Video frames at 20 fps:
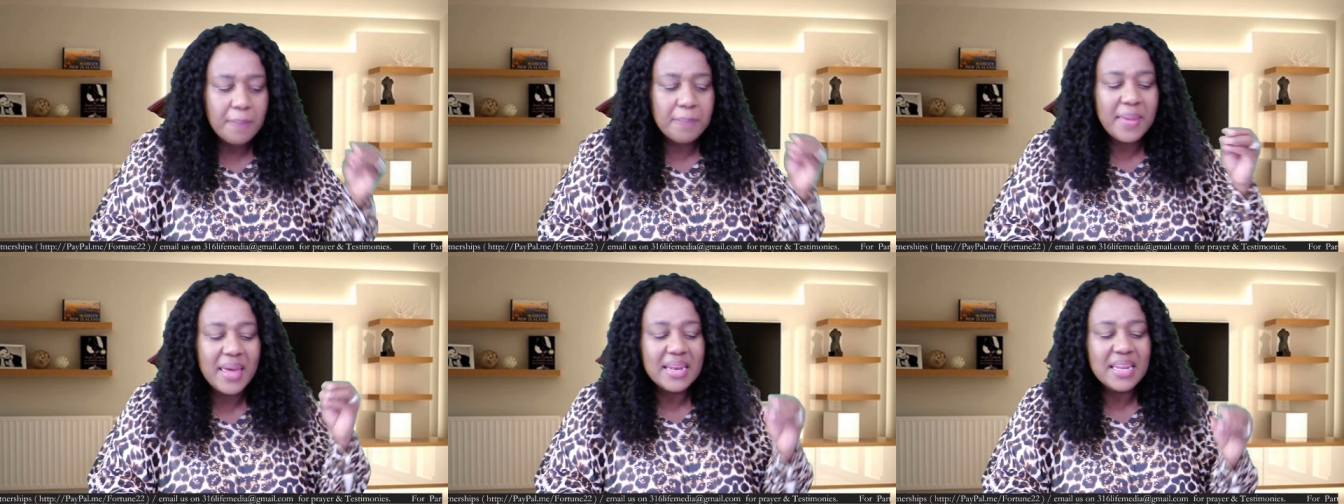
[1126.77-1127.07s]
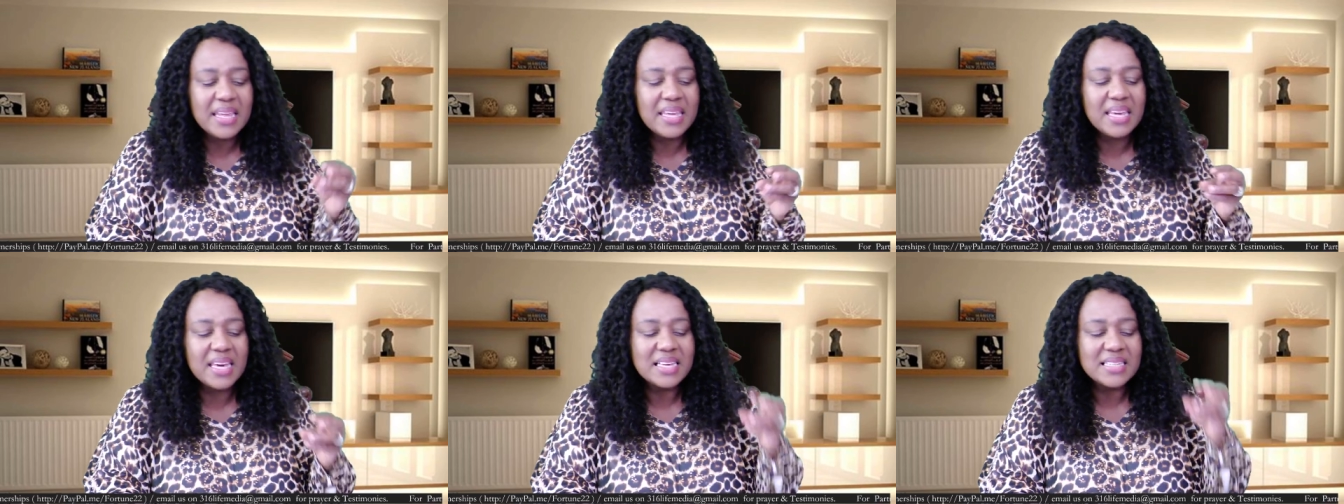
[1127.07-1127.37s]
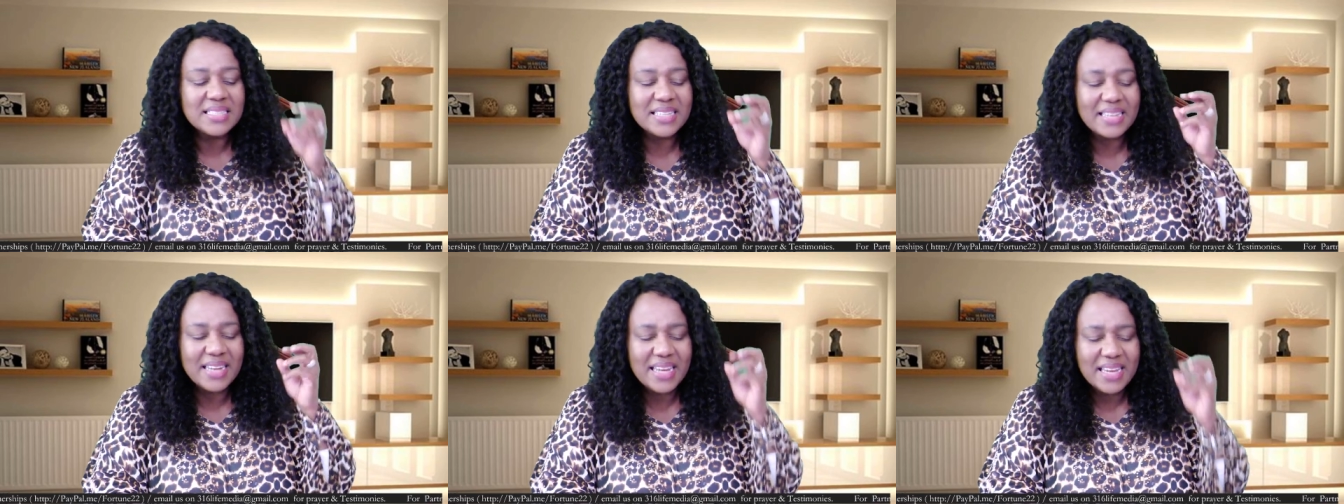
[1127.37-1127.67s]
Many
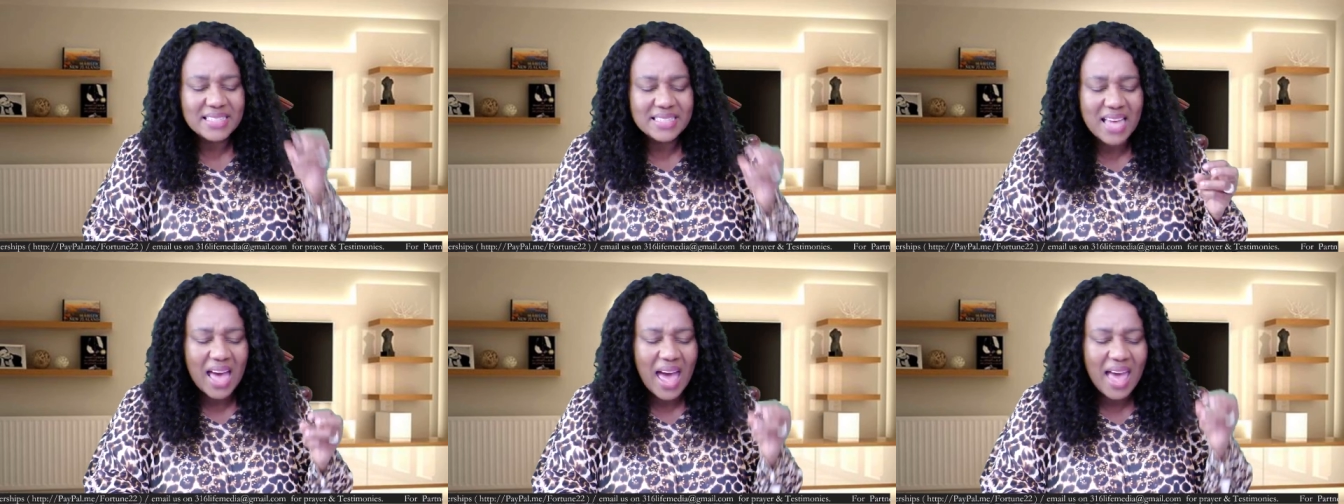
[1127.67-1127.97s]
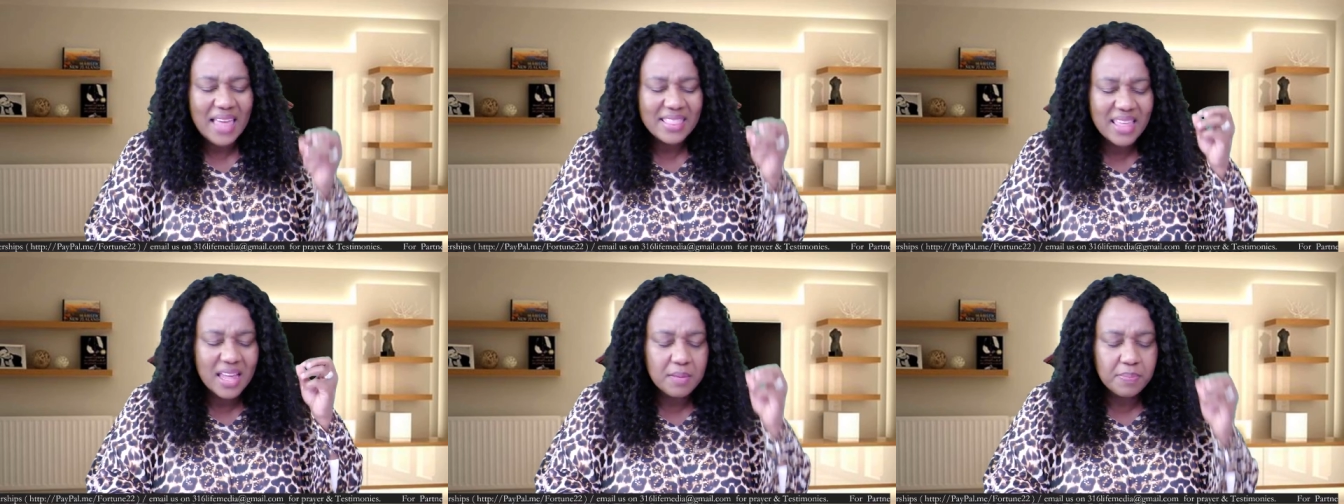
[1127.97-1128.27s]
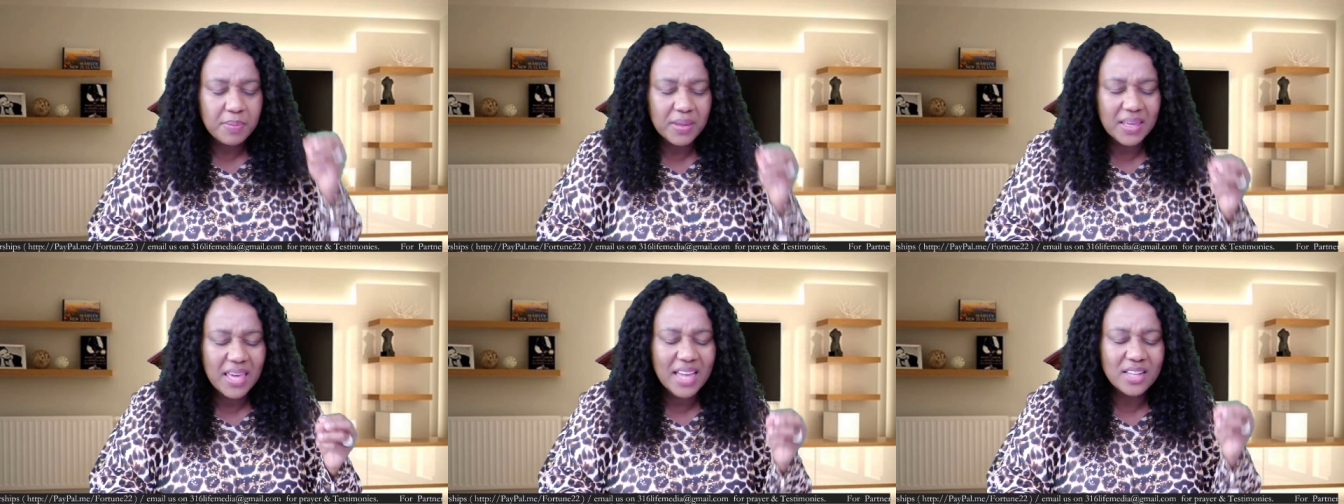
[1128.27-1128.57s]
years later, I
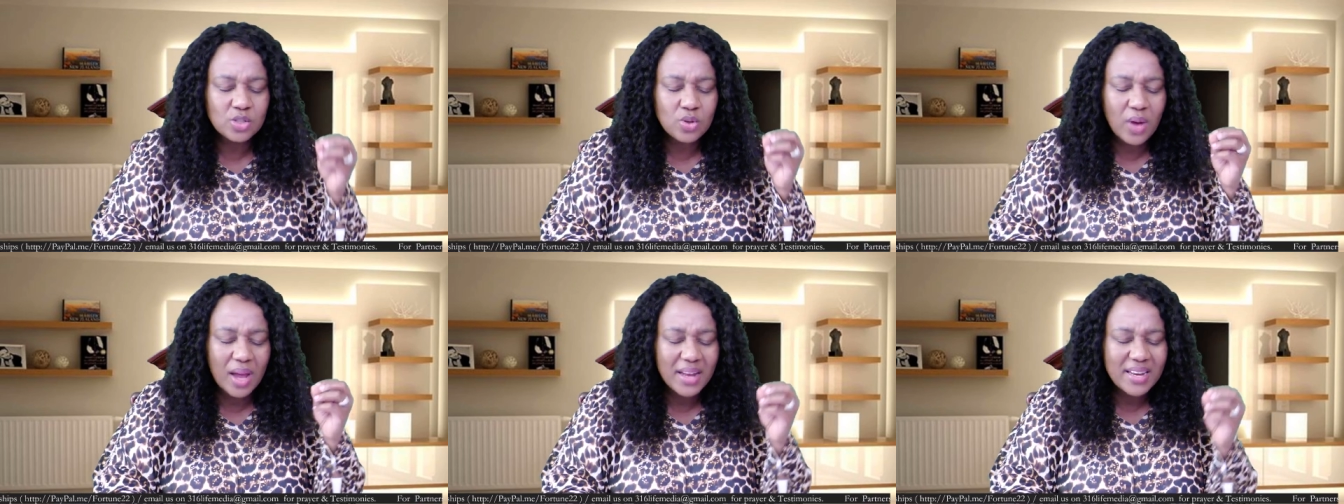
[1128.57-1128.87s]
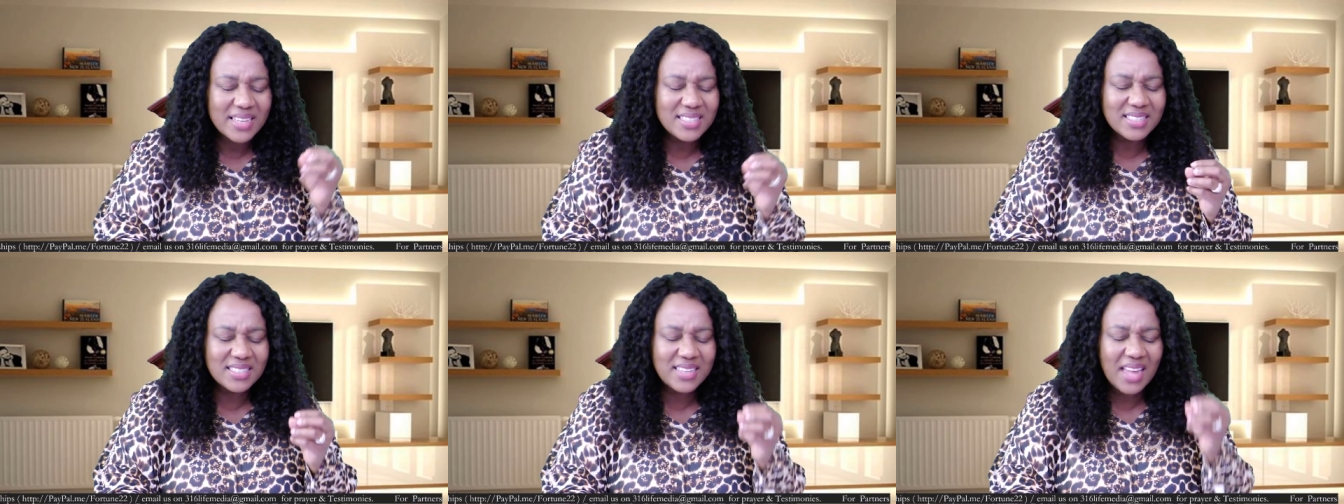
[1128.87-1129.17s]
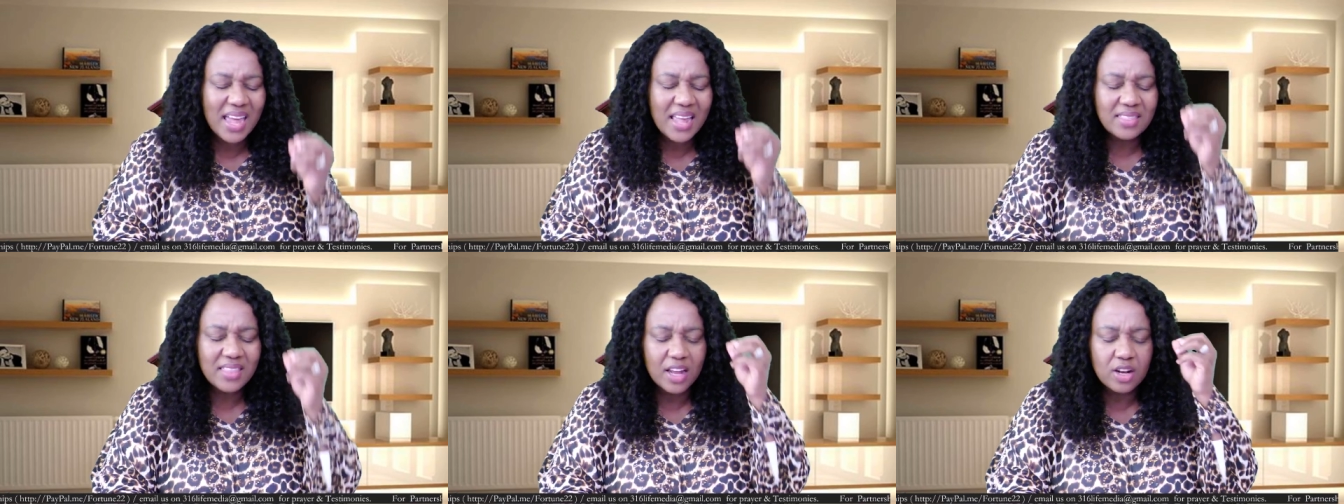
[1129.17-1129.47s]
then began to
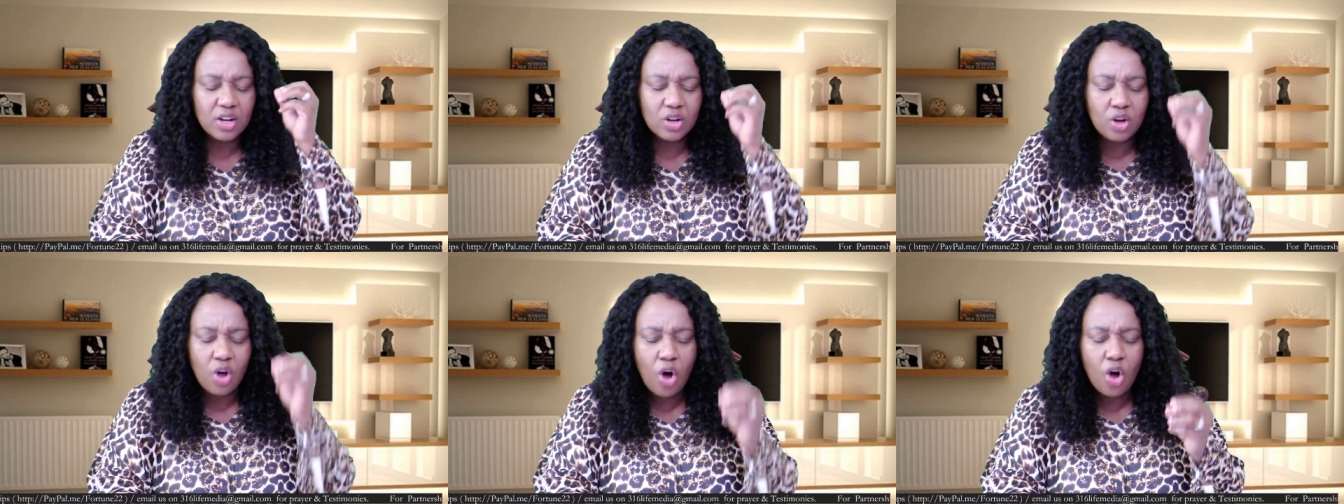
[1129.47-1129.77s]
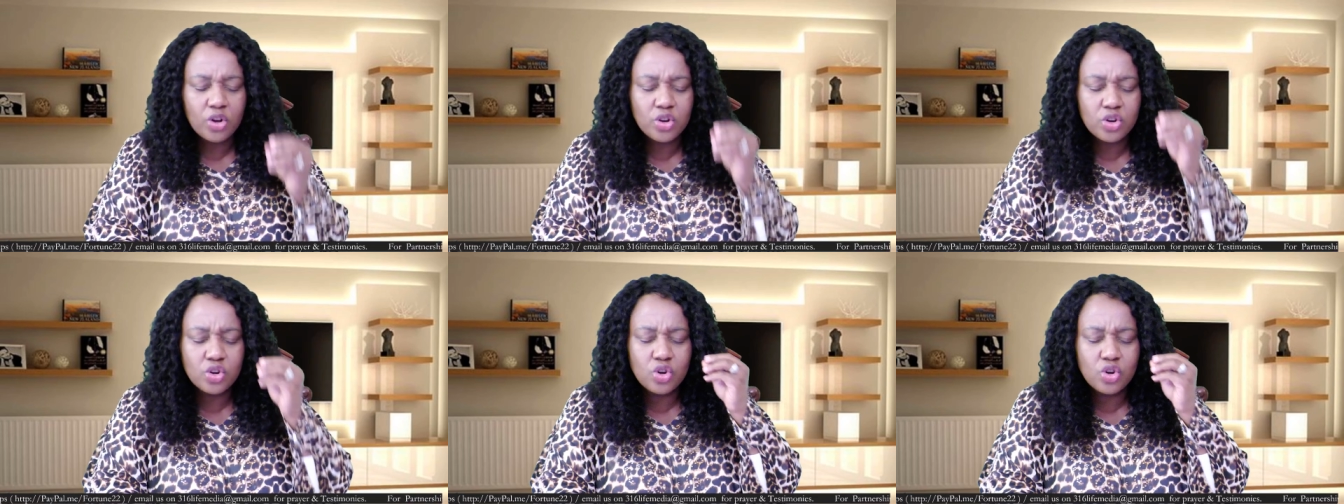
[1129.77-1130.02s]
understand that God